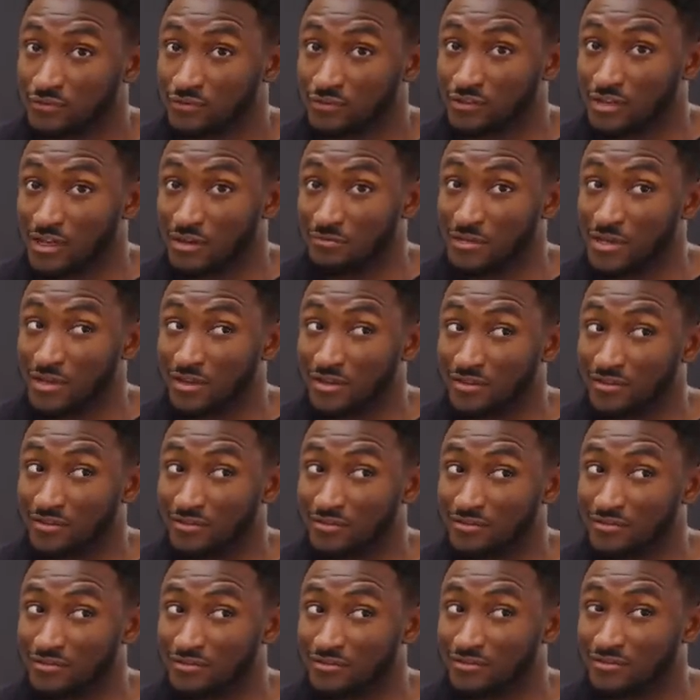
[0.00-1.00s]
Does that make
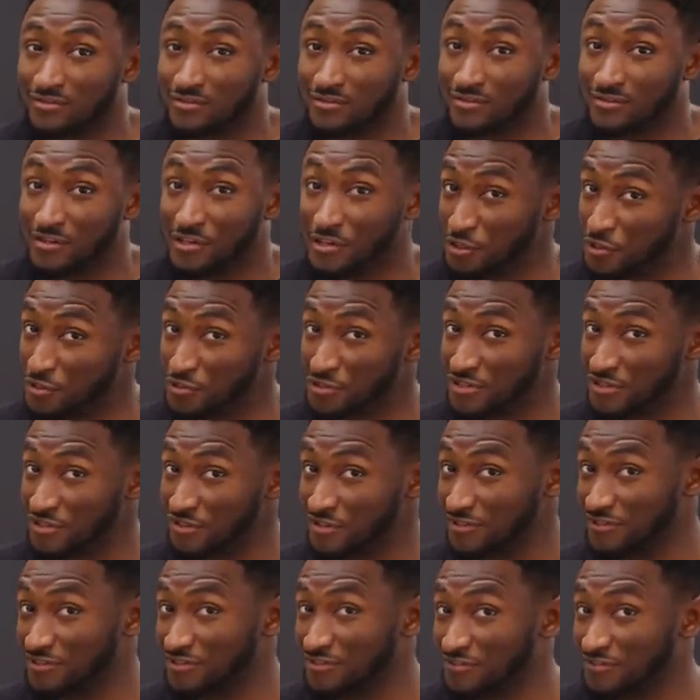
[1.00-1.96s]
it a good deal?